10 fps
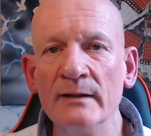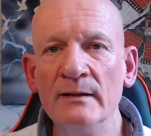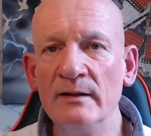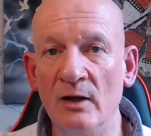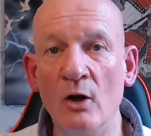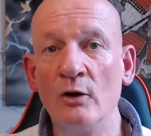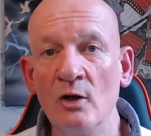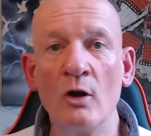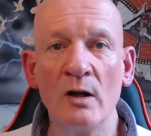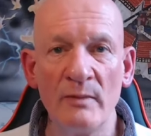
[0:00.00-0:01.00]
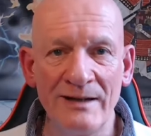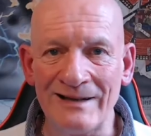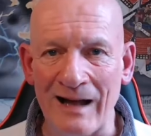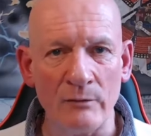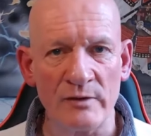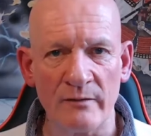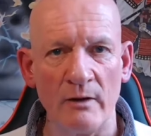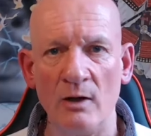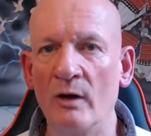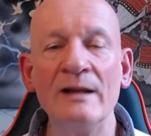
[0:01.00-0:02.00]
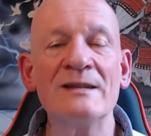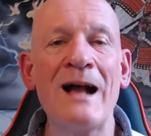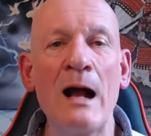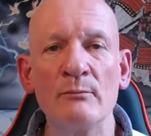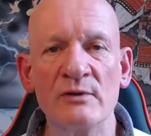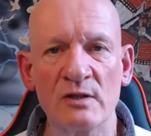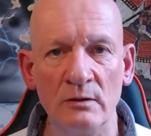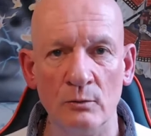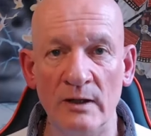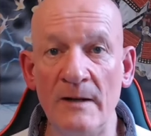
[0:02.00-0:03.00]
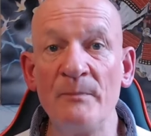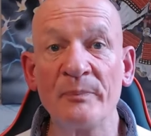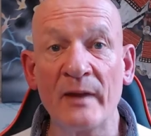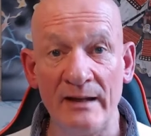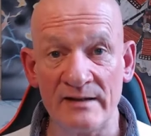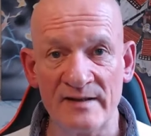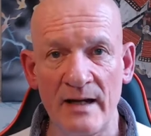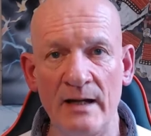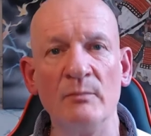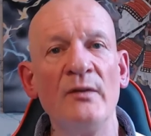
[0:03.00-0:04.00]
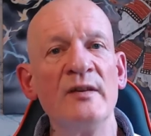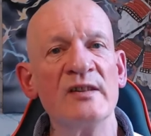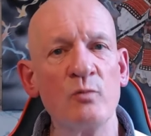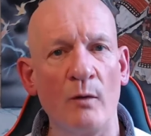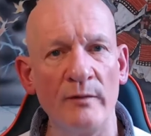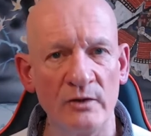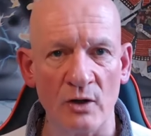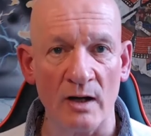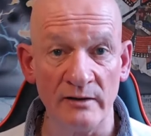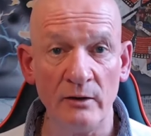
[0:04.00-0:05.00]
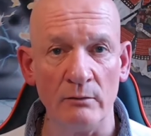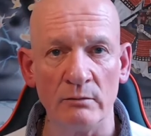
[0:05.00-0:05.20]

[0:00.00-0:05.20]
You're not going to be in the house very long. It's absolutely insane. But this is what they try and do.